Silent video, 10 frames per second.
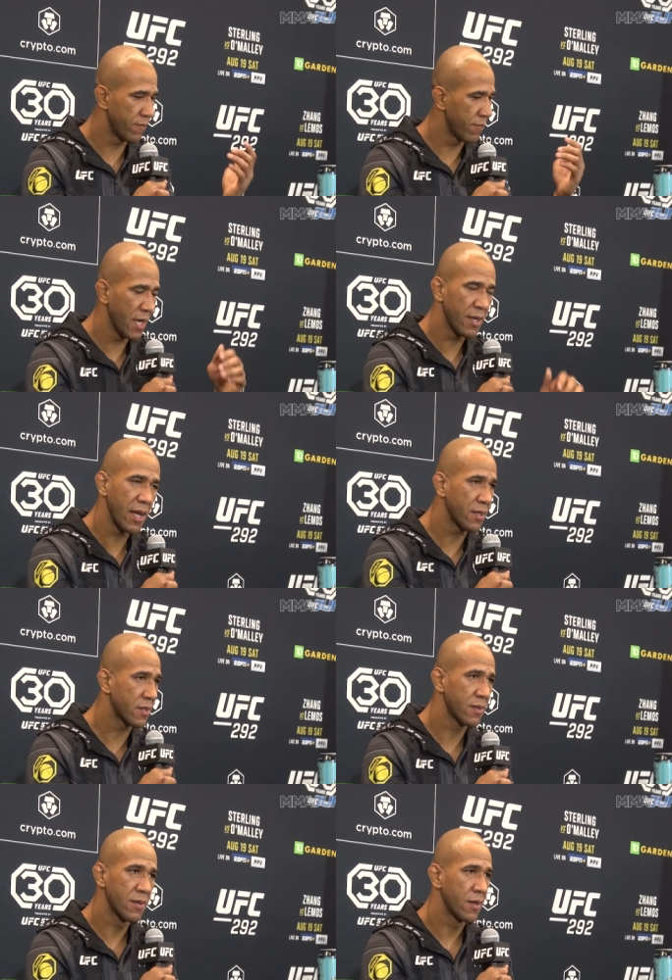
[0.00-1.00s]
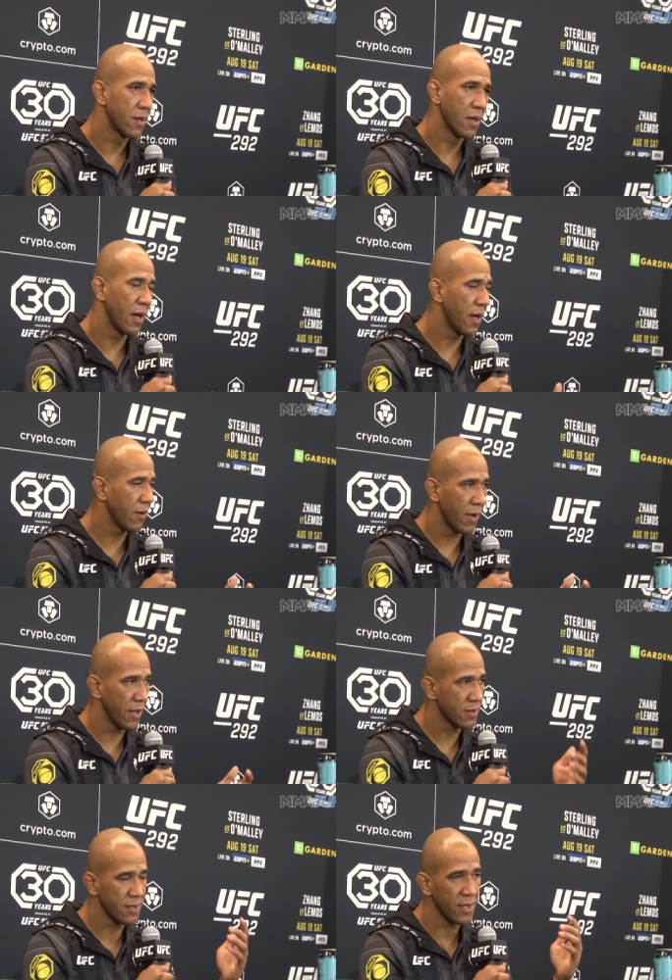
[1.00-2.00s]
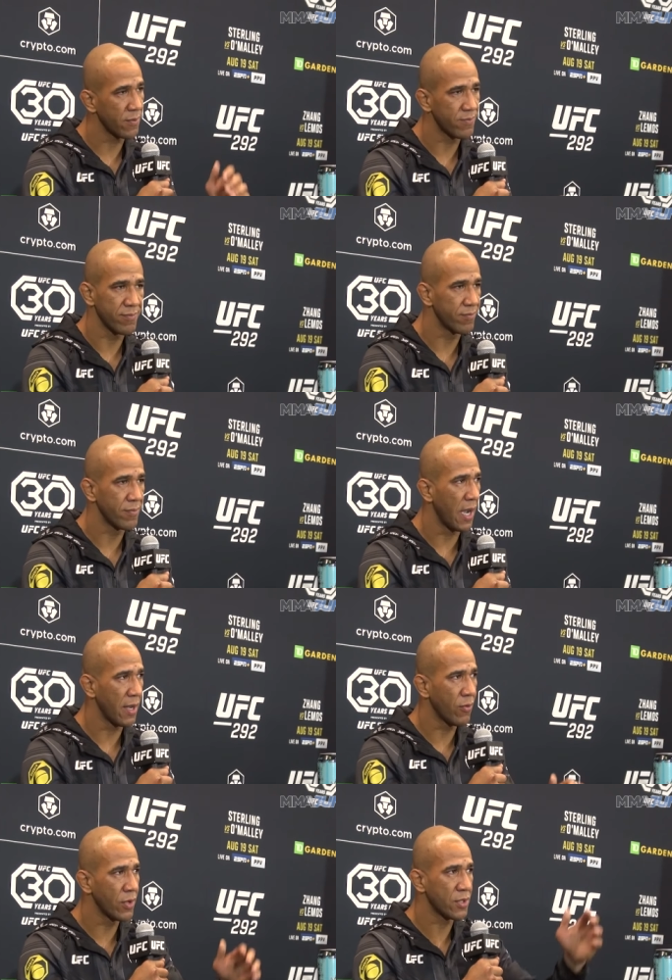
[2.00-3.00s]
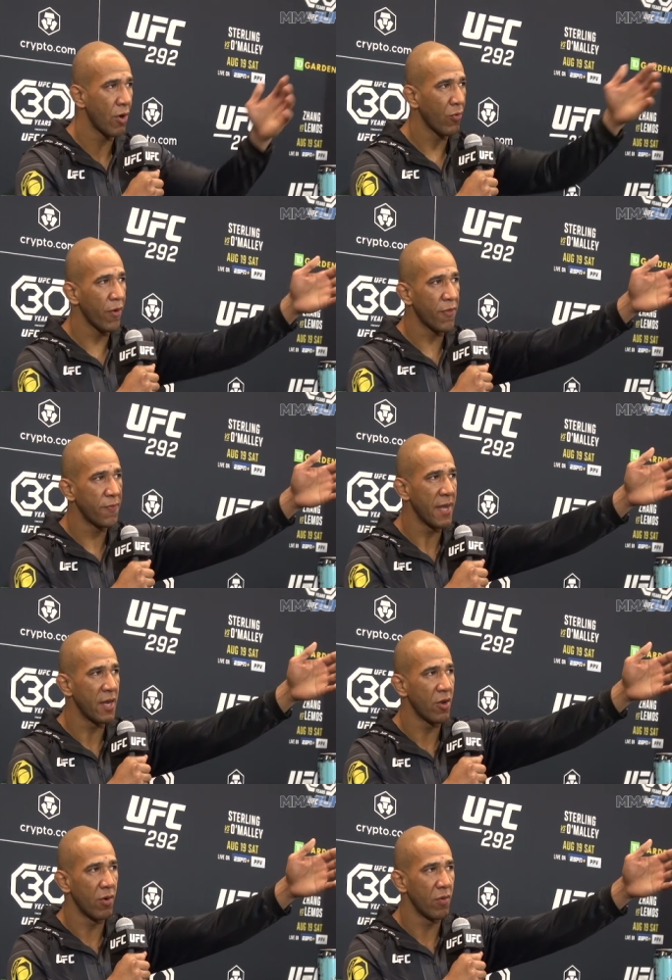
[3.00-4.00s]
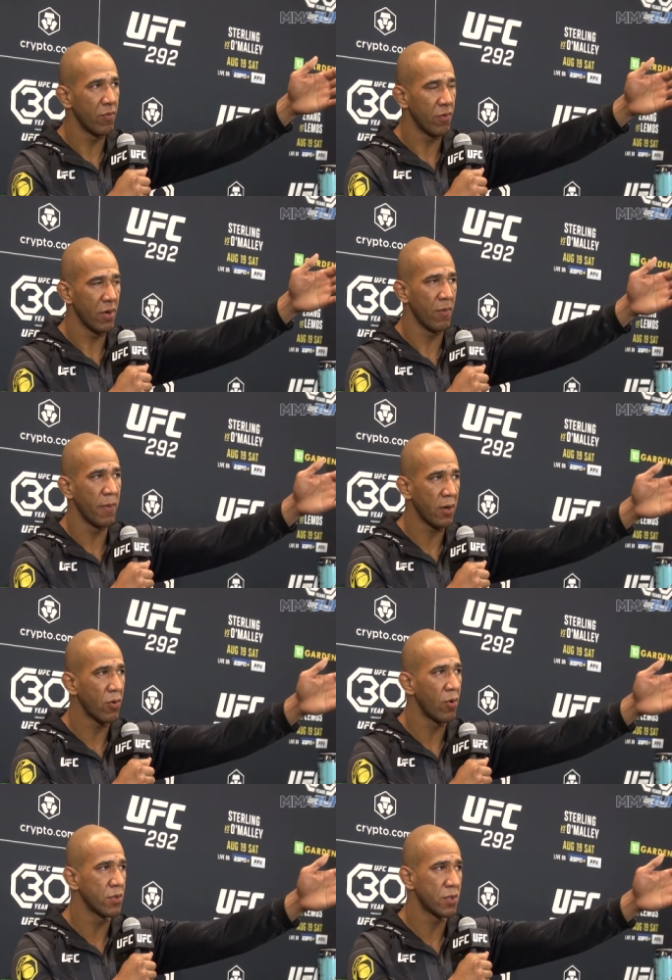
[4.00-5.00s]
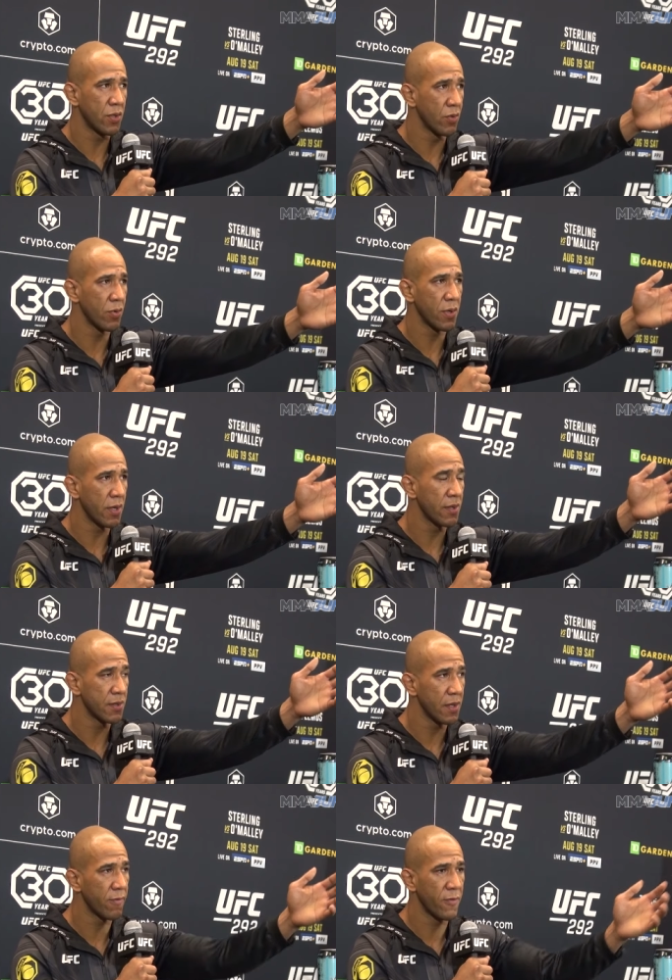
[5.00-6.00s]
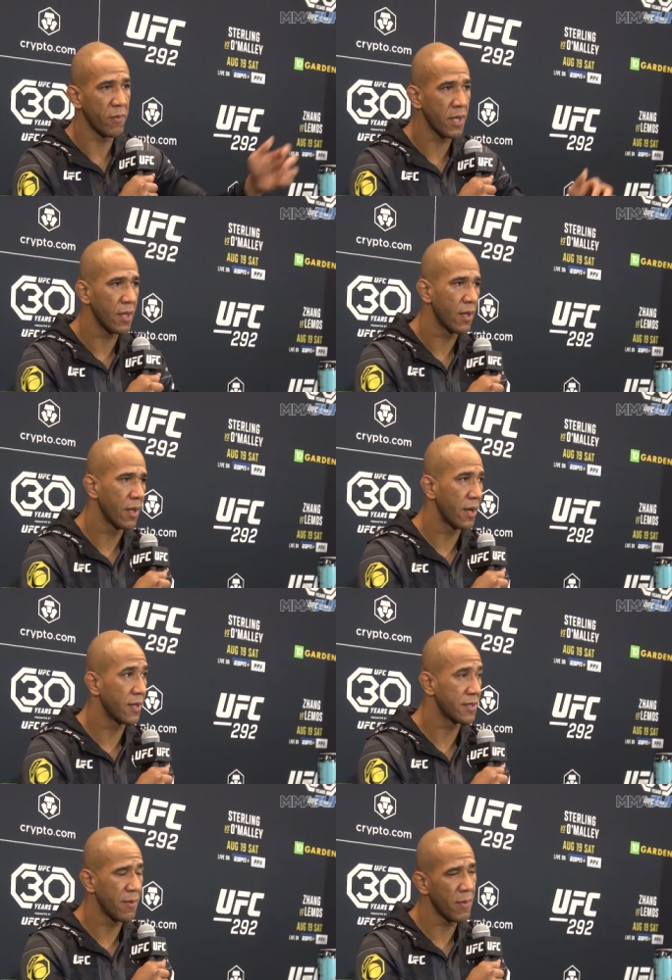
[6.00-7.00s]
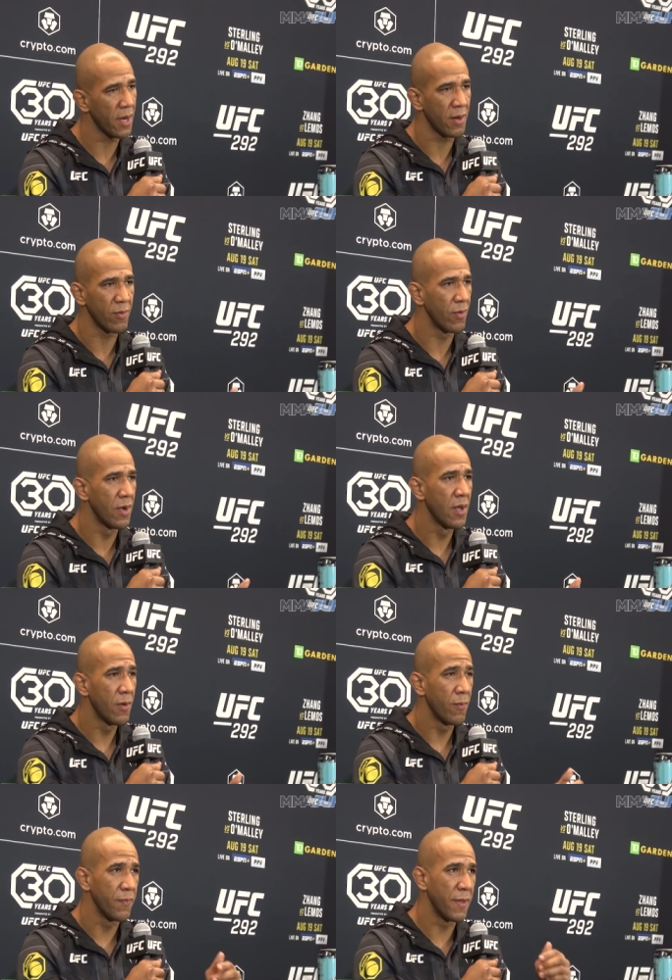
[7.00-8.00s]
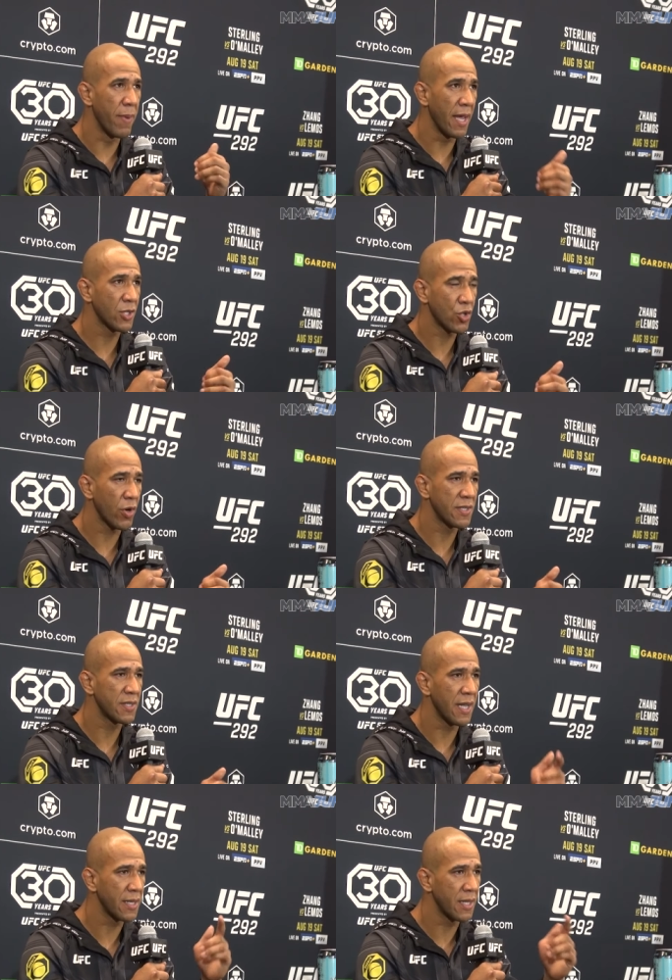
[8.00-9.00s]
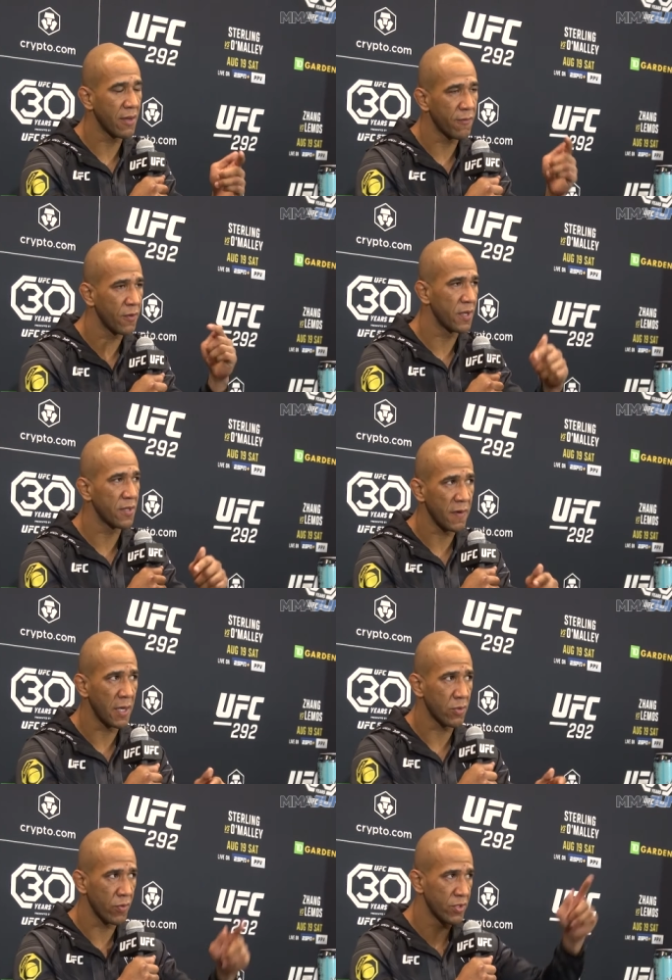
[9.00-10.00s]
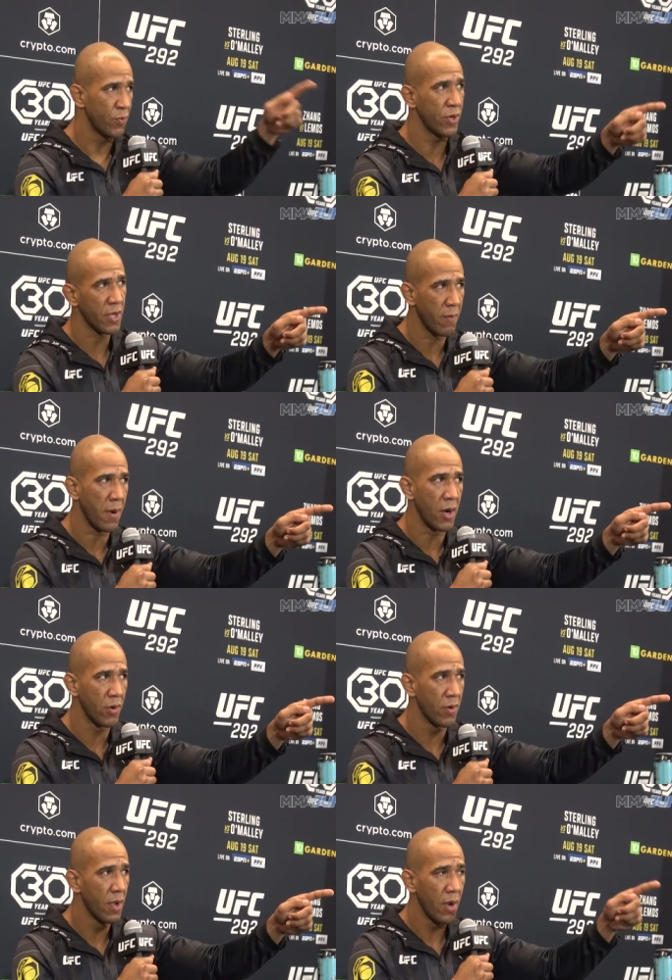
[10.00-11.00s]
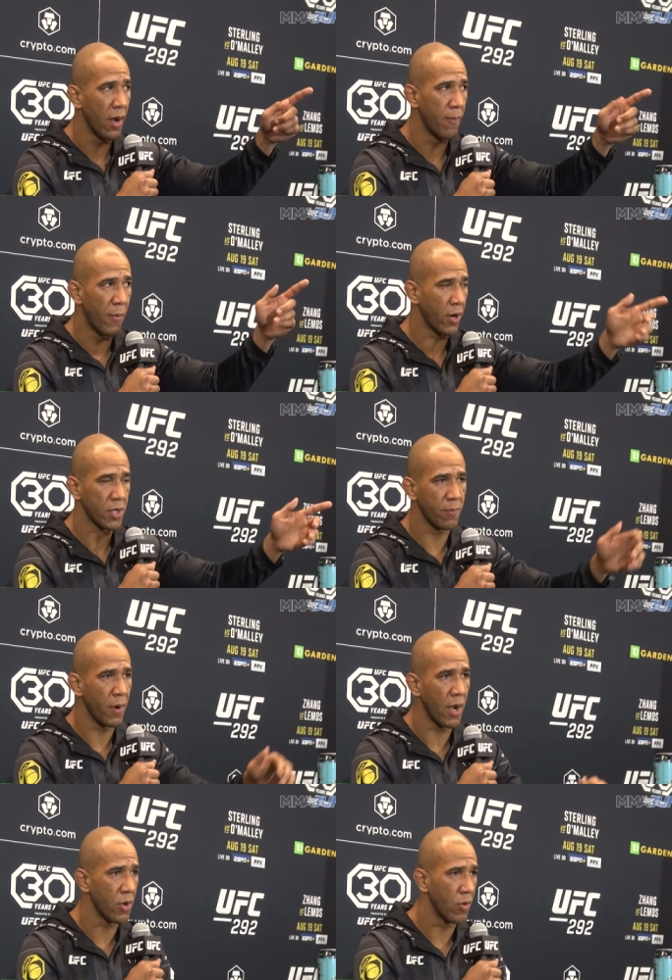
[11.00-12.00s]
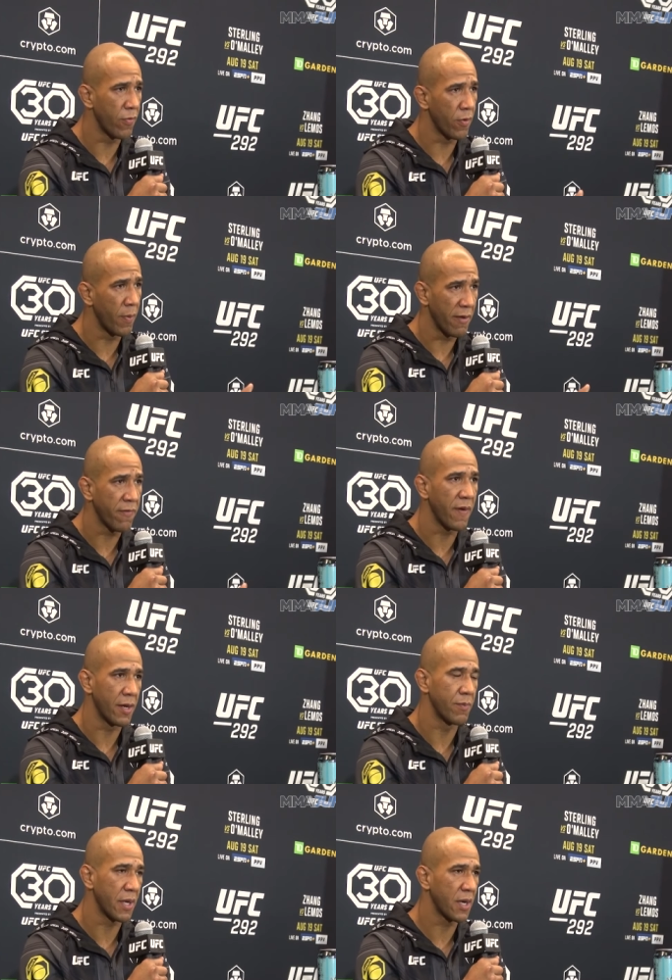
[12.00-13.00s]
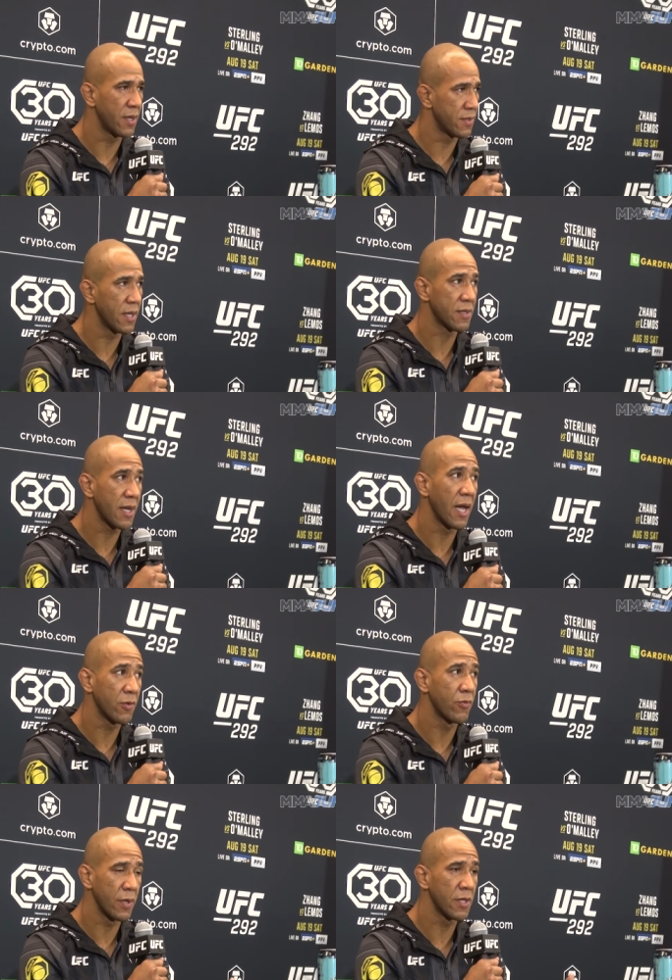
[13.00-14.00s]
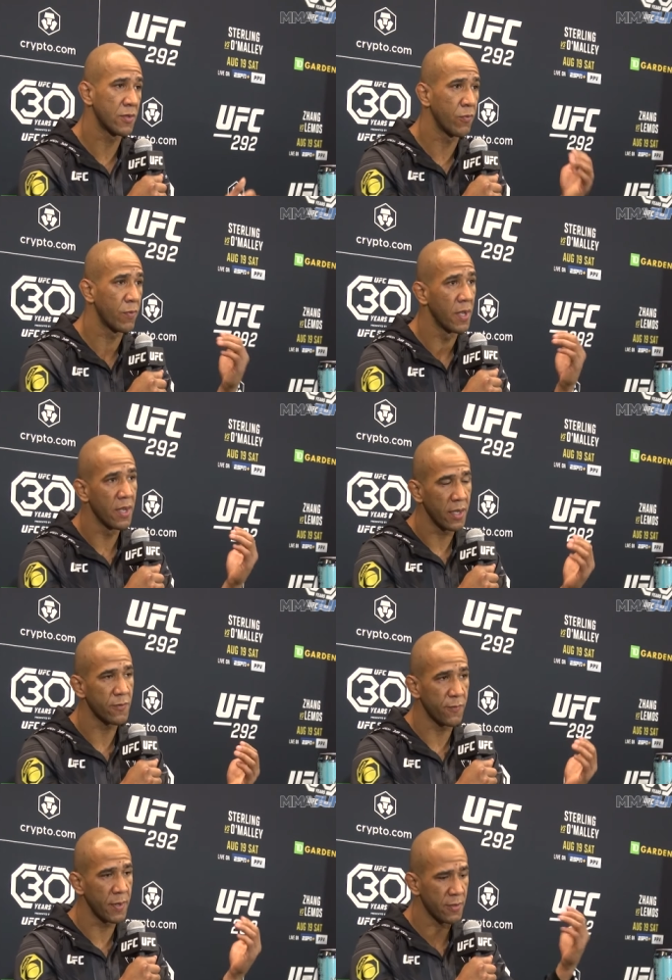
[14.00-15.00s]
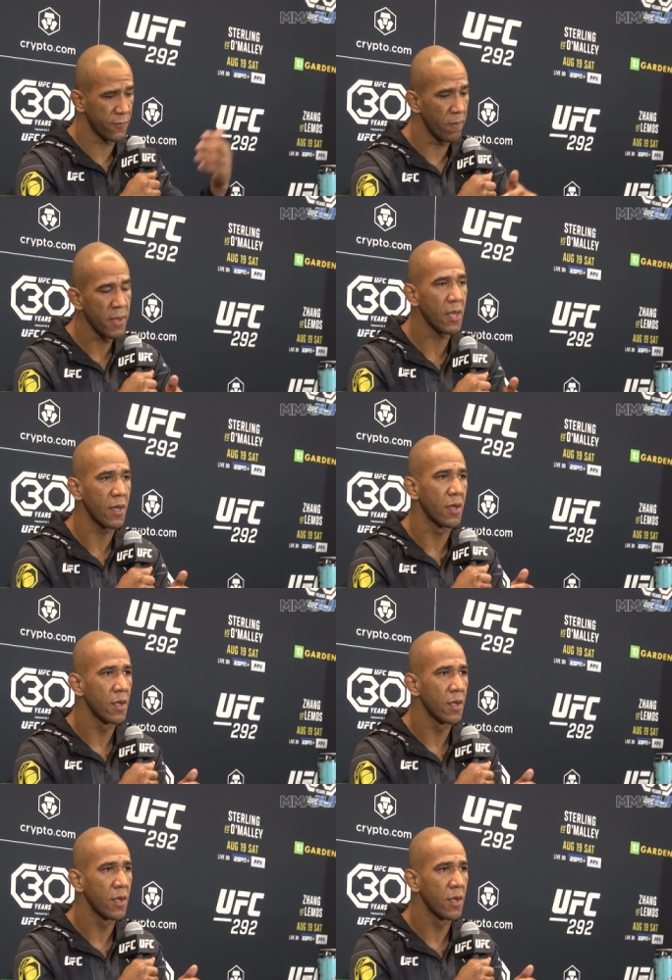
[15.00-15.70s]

Man, that's, I say, I always talk with Daniel, one of my coaches too, he's here for me, and I say, man, the best choices I did for this fight was bringing Mark Barriault for my fight, because this guy is for me